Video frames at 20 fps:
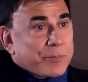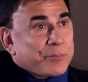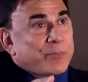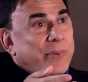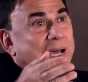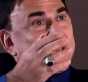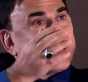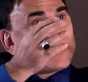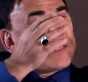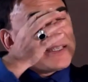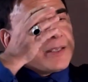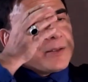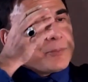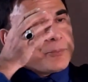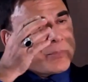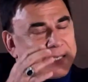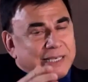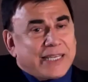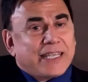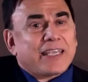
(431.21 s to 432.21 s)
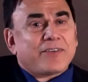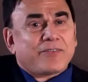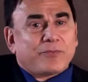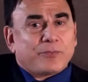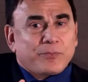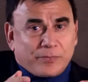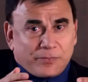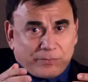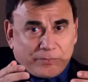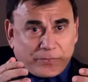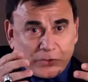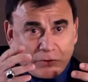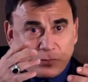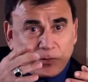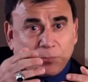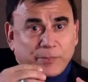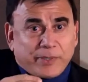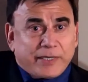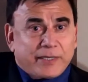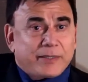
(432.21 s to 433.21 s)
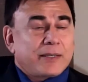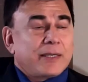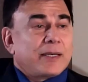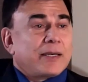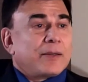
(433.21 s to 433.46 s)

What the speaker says: But believe you me,